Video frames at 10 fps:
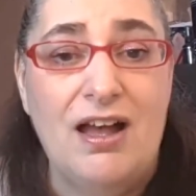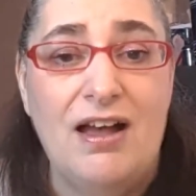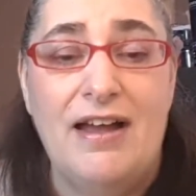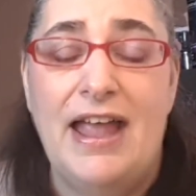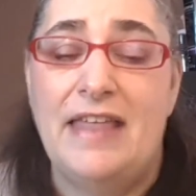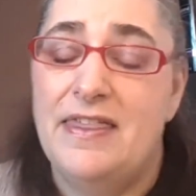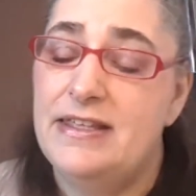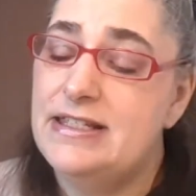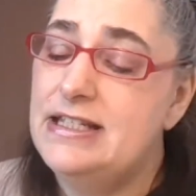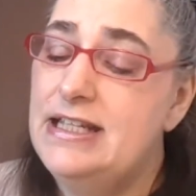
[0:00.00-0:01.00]

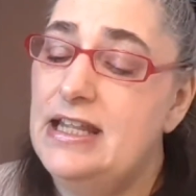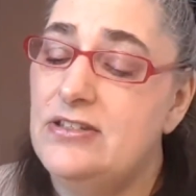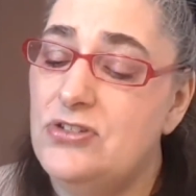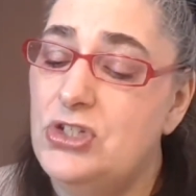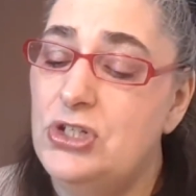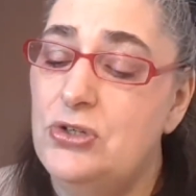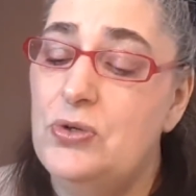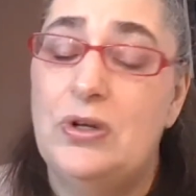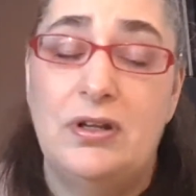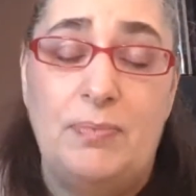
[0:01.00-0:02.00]
and this contains
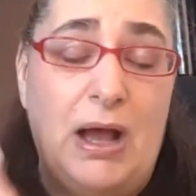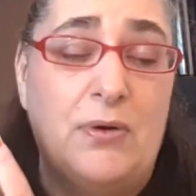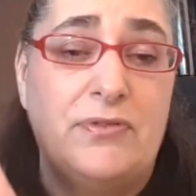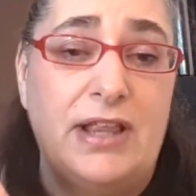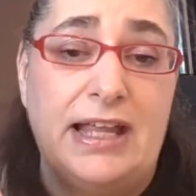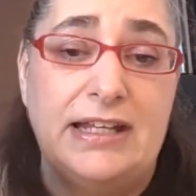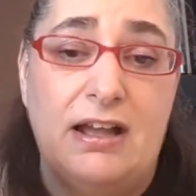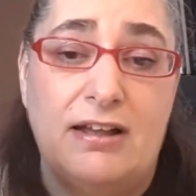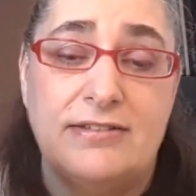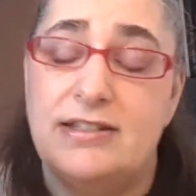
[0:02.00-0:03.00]
two powerful
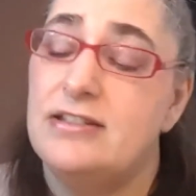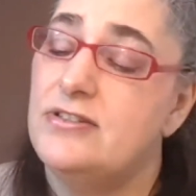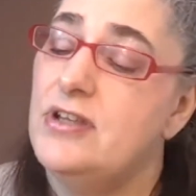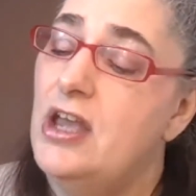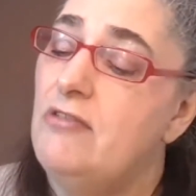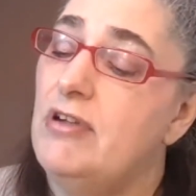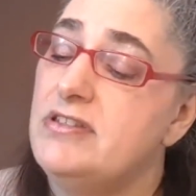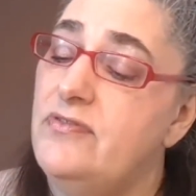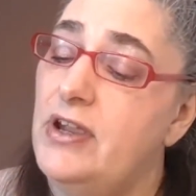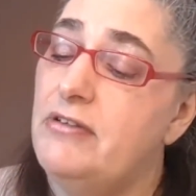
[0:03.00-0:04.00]
antioxidants.
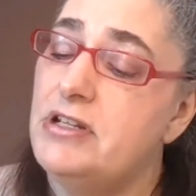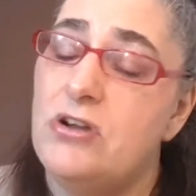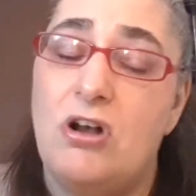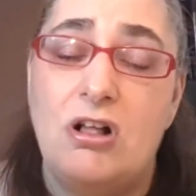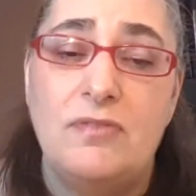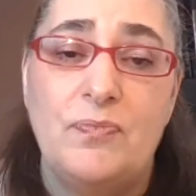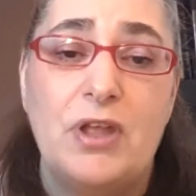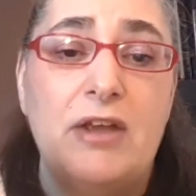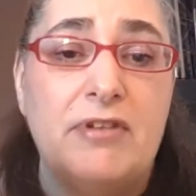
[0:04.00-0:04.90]
Resveratol.